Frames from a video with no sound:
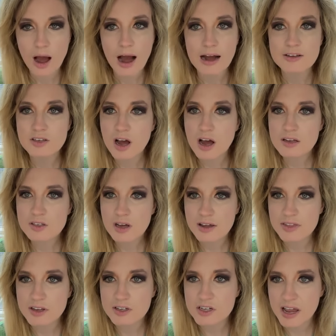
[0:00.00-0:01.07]
I saw. I
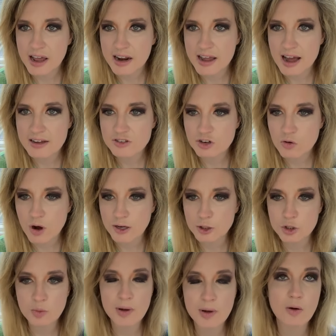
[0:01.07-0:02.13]
think Danny asked a
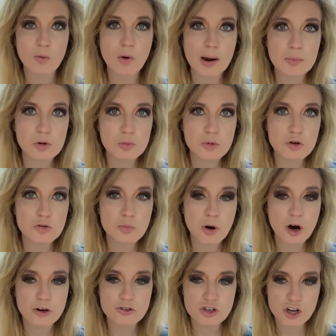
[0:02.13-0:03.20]
question about Rebel Moon
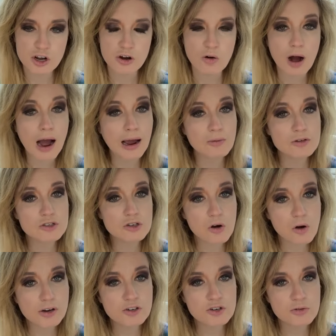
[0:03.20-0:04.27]
Part Two. I was
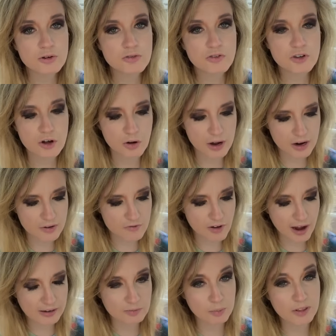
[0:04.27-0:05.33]
going to review it, in
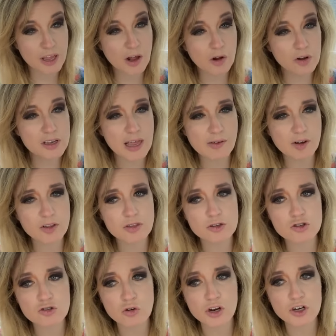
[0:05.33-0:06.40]
fact, but they only gave out the
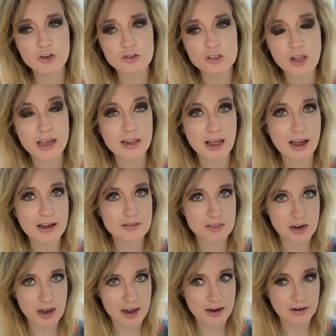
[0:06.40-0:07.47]
screeners late last
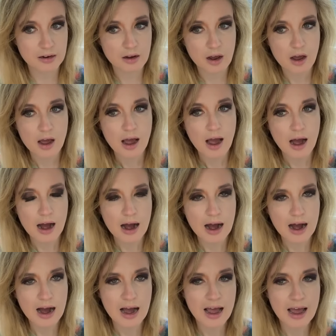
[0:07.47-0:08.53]
night.
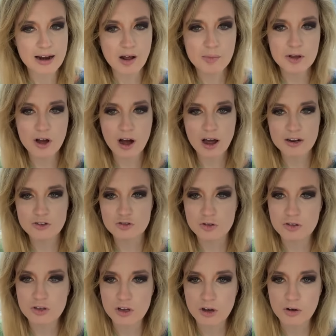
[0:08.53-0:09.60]
Uh, and I'll be honest
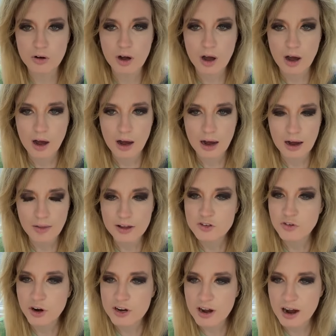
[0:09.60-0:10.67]
with you, uh,
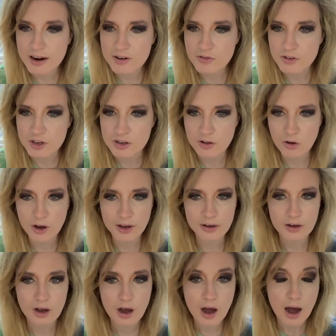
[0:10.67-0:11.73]
that's very kind of you, Eloy.
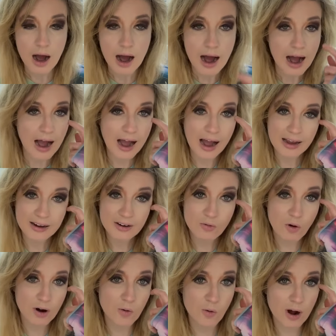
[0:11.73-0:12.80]
I, I didn't
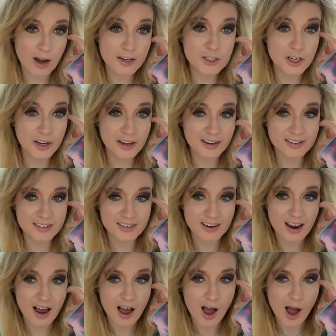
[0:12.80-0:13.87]
want to watch it.
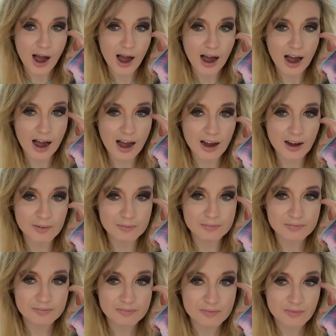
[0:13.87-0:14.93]

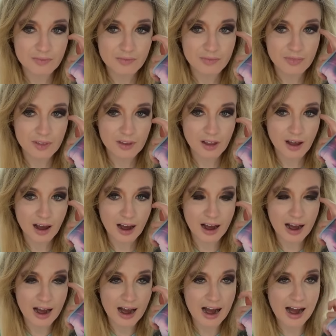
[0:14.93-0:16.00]
Um,
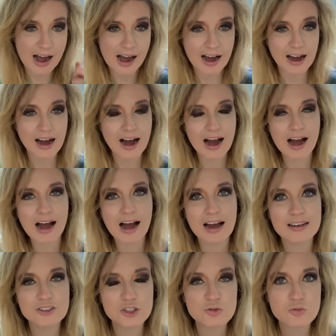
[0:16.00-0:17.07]
uh,
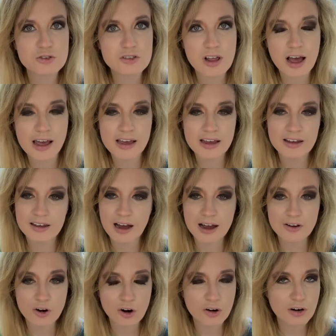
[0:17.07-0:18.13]
I just was like,
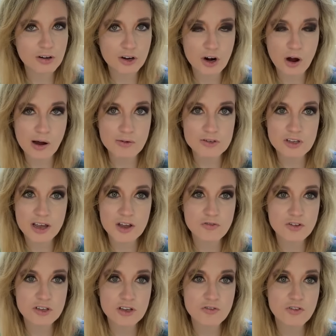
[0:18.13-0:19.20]
I heard, you know, I was like,
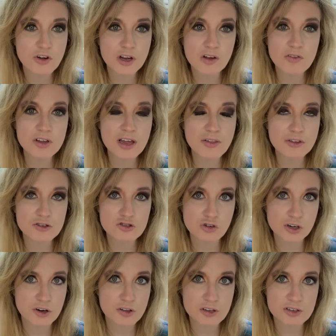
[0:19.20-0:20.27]
if, it, if they're giving out the
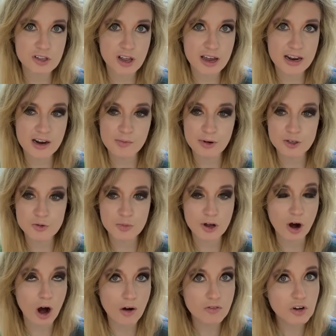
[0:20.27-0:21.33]
screener this late, it must
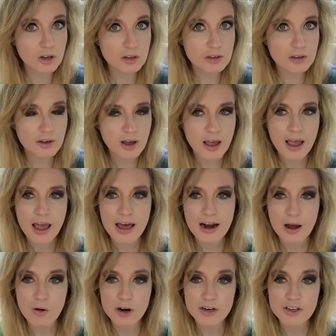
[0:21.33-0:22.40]
be awful. And
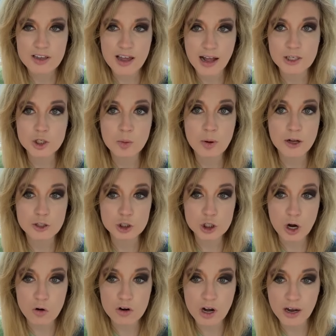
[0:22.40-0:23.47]
I wanted to catch up on
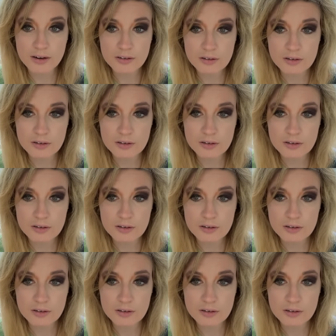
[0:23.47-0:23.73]
Shogun.